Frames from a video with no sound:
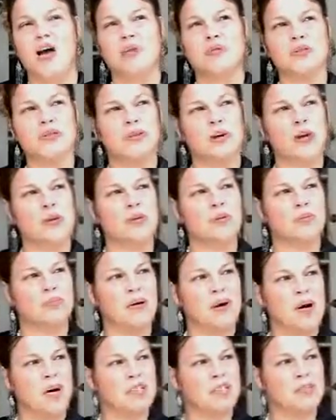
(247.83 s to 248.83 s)
I was calling
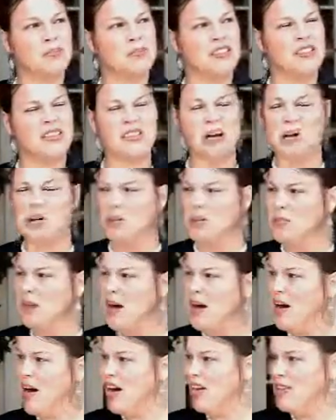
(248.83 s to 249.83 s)
bondsmen, talking
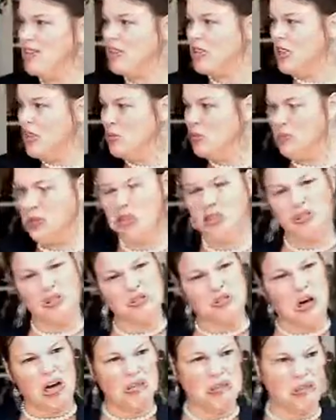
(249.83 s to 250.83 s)
about I'll sleep with
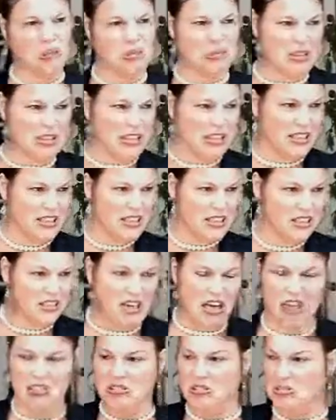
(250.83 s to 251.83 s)
you, I'll do this,
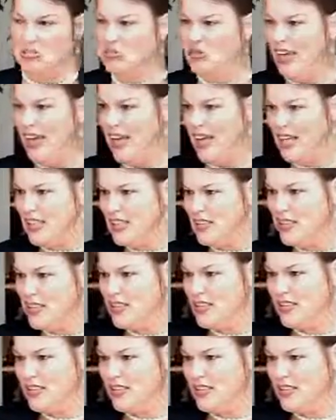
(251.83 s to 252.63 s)
I'll do that.